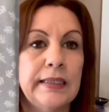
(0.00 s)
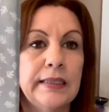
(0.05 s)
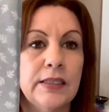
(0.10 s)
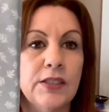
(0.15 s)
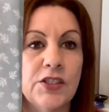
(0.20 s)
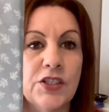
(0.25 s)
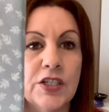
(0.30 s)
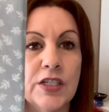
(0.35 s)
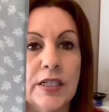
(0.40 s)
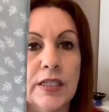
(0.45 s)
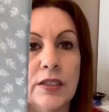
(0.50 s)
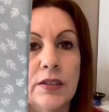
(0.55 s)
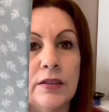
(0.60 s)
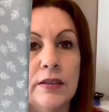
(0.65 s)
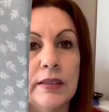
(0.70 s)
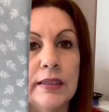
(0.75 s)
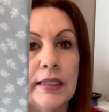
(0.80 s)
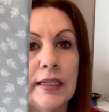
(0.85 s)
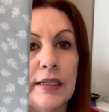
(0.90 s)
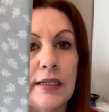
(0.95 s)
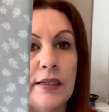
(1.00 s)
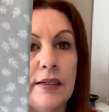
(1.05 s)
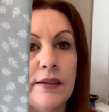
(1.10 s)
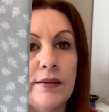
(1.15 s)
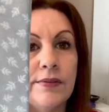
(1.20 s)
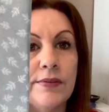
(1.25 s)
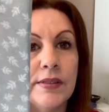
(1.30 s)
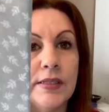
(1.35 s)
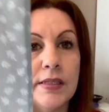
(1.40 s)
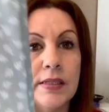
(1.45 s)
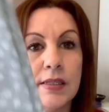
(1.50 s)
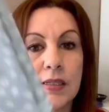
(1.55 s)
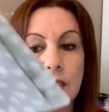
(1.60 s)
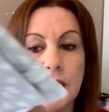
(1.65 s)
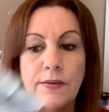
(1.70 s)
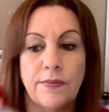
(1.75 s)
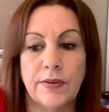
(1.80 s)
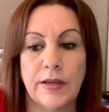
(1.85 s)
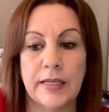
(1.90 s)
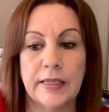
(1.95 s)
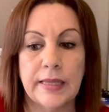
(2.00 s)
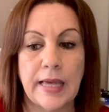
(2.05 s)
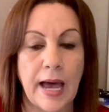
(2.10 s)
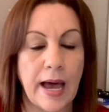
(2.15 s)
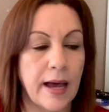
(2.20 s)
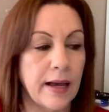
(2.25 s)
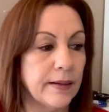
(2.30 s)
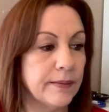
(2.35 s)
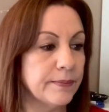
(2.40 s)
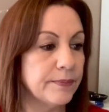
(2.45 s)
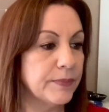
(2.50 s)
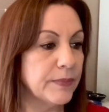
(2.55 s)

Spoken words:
It's just little leaves and stuff like that.